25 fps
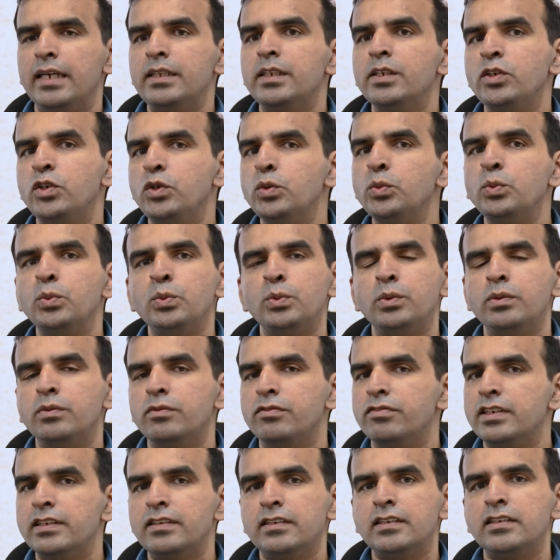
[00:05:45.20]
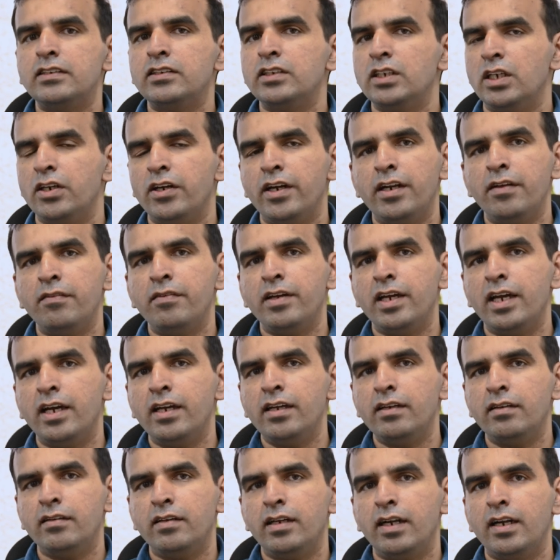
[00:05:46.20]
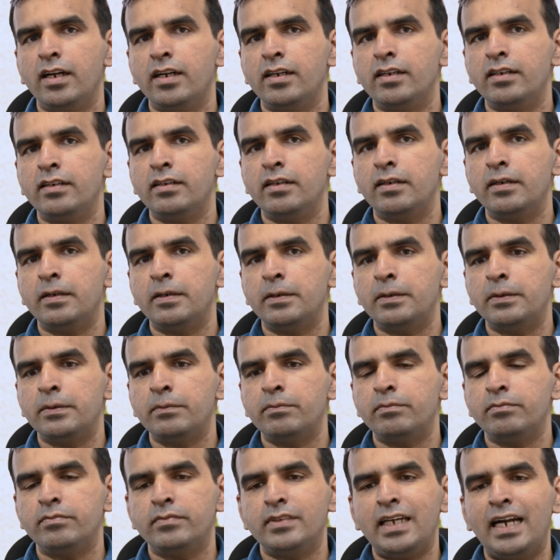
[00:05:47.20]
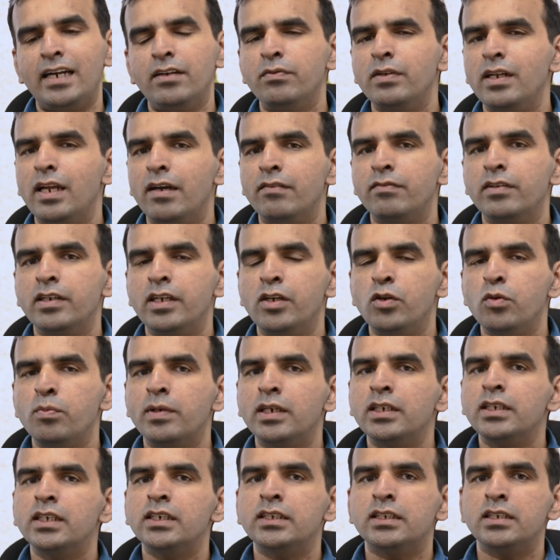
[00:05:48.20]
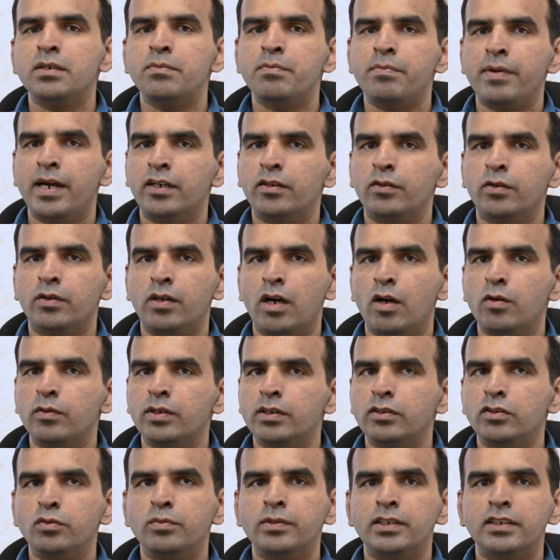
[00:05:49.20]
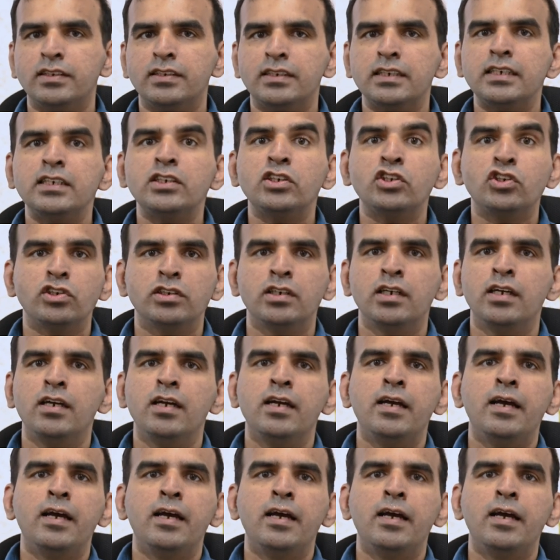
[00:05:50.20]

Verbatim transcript: I think two, first is generative A I, and uh, that will have a humongous impact on how consumers search,